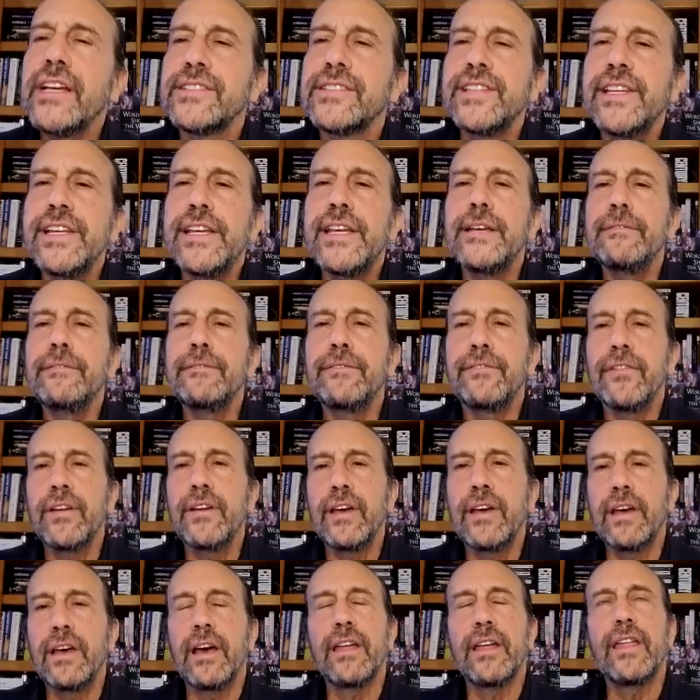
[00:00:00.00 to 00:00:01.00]
Steve,
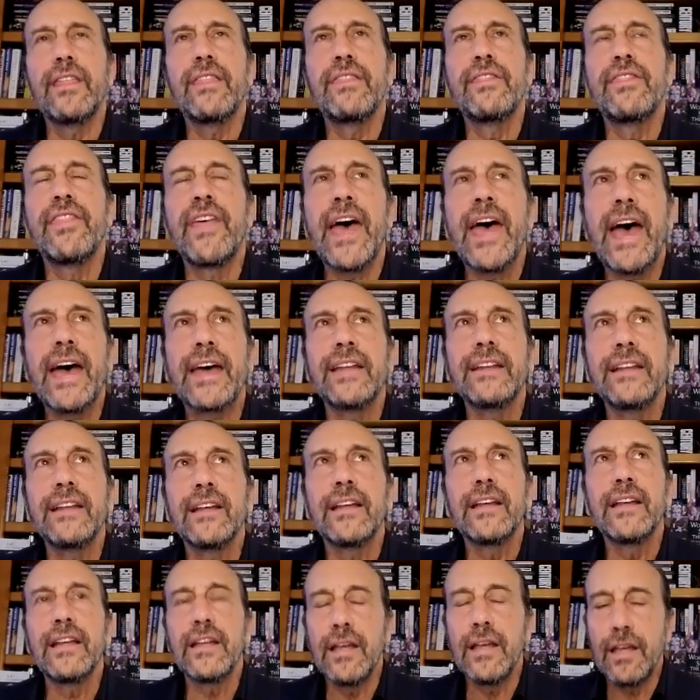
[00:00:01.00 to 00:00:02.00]
that
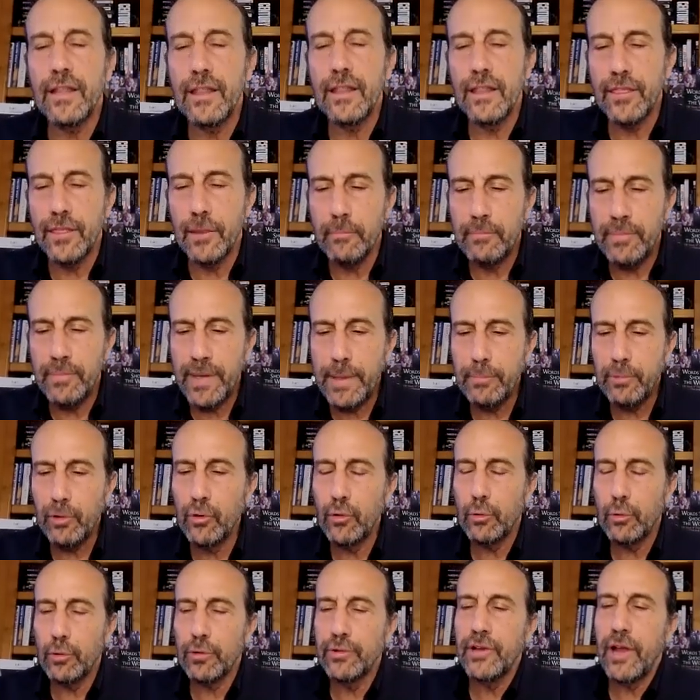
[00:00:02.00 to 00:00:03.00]
the
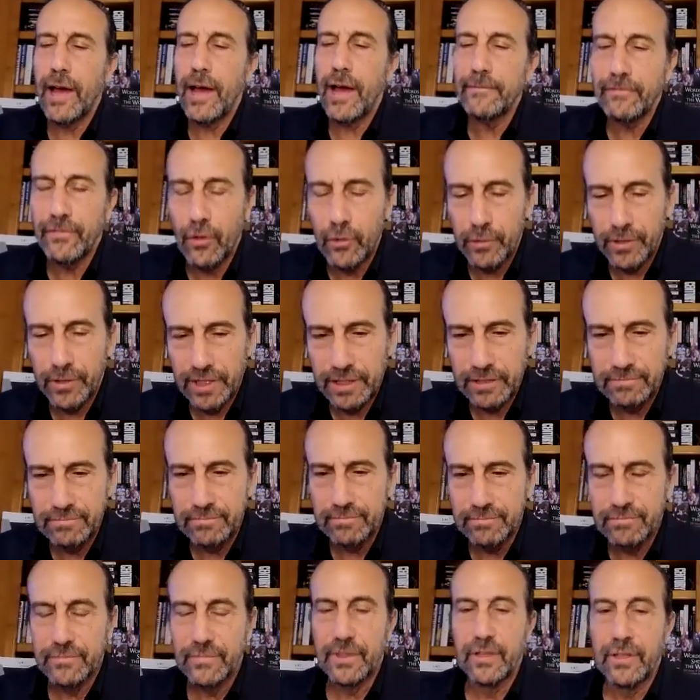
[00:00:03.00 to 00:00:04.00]
people who are not voting,
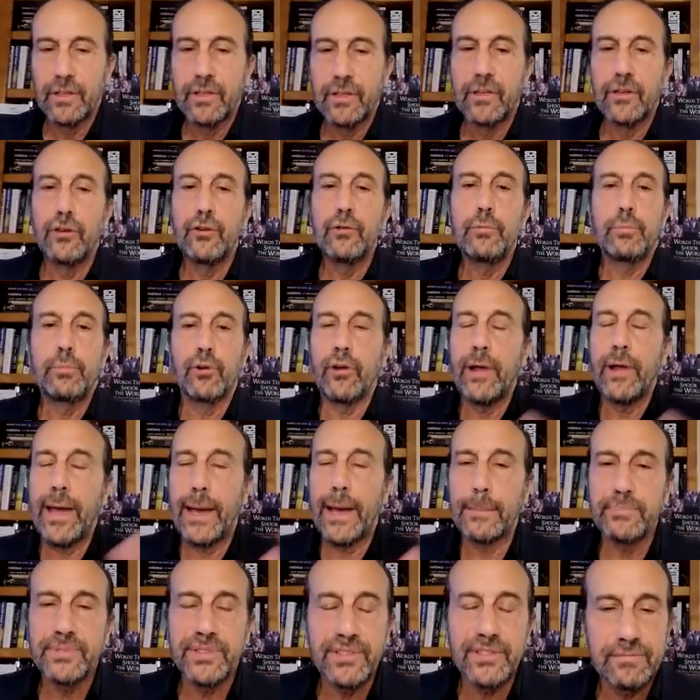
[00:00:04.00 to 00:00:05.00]
who
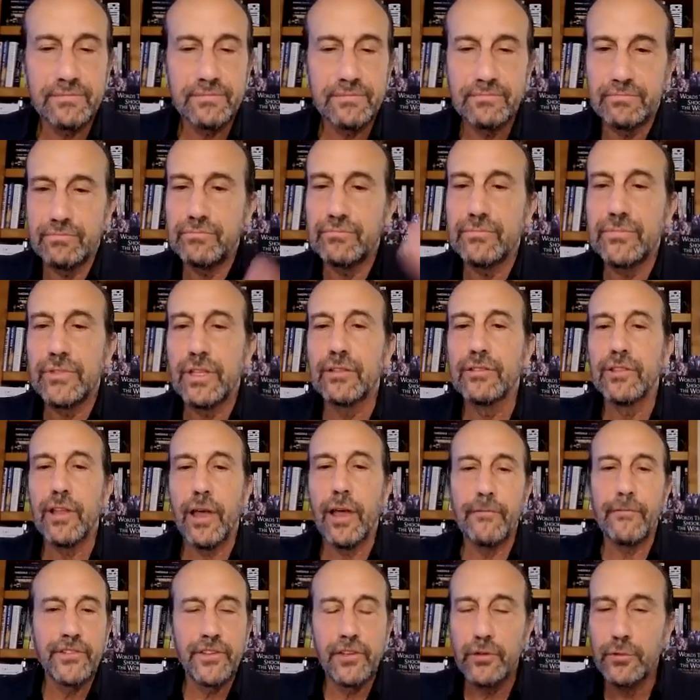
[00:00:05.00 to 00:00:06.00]
perhaps
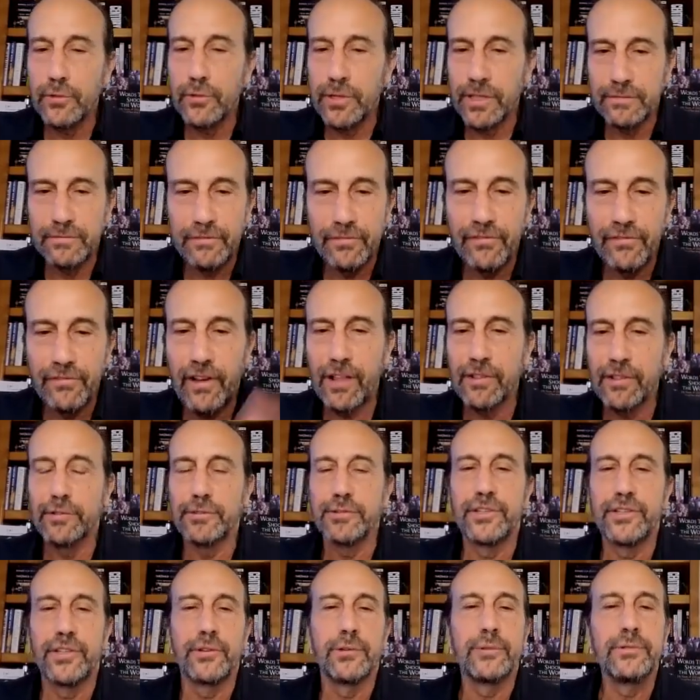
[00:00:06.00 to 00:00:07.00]
love you and follow
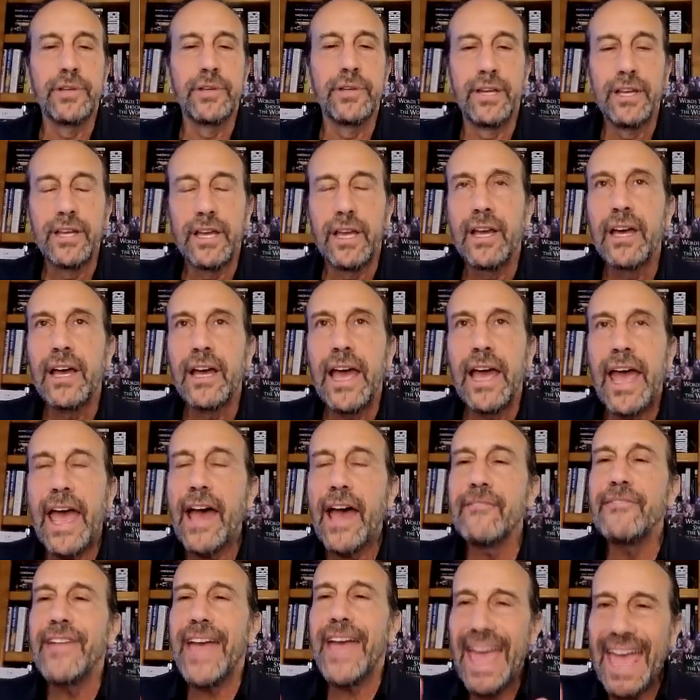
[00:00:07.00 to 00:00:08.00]
you,
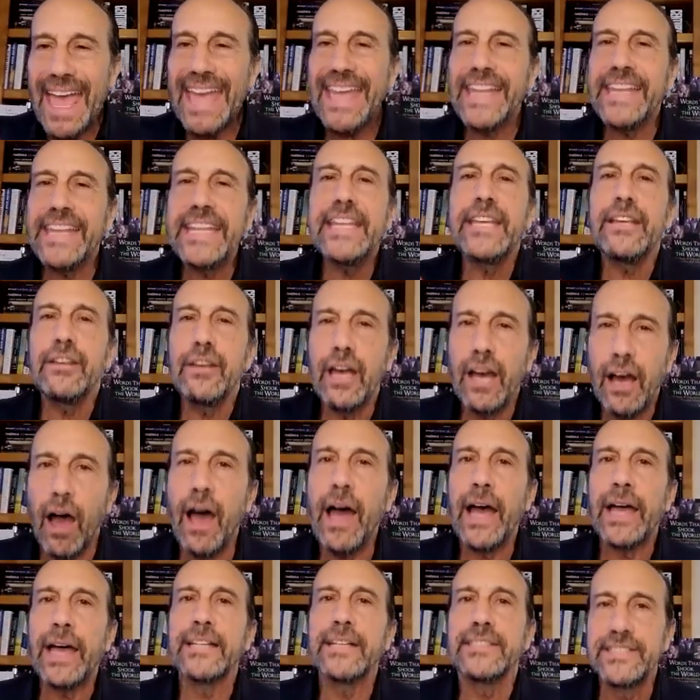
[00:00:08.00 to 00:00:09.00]
have any
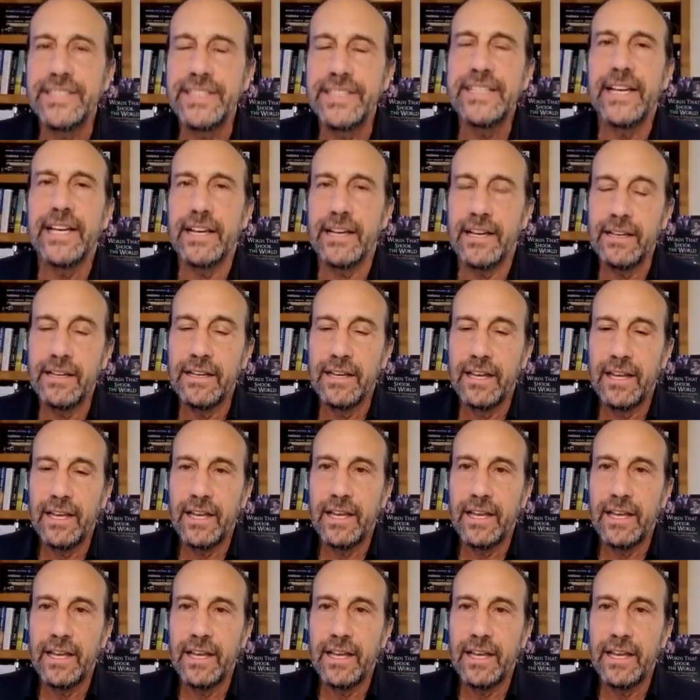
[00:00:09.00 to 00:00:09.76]
idea